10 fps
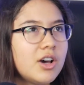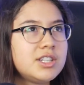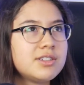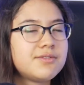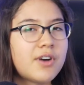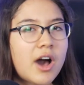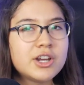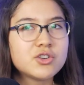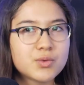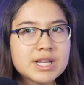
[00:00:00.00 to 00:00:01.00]

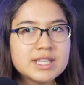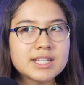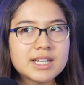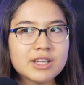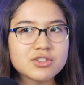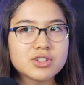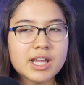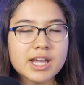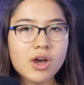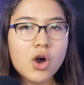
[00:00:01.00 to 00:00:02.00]
defined reason as to
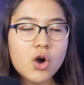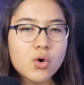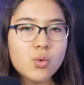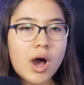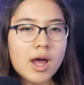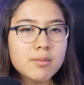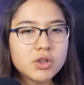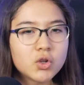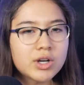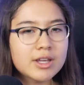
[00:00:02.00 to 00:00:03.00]
like, oh,
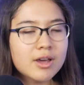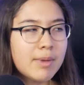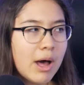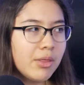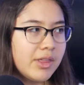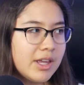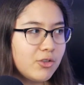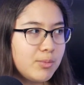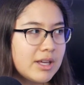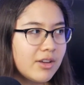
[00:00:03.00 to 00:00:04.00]
I'm learning about
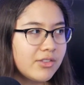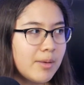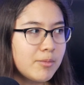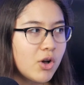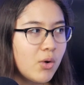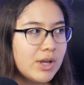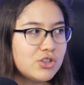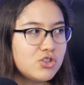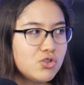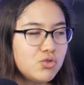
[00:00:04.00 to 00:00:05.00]
this because I'm going
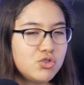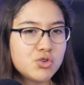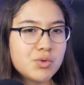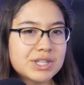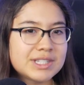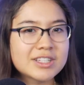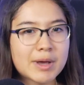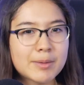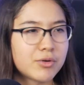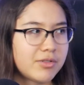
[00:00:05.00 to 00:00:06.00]
to do this as
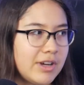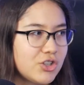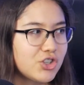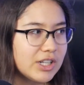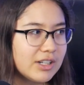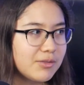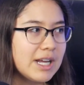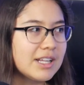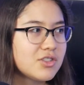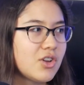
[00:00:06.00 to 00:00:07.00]
my profession,
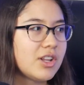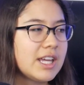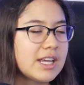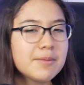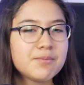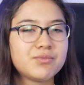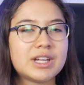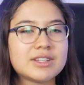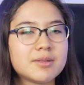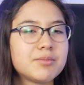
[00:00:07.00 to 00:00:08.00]
right? It's not like
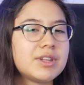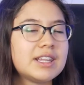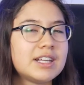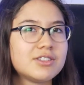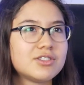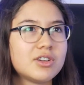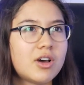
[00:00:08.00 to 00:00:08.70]
that's something that is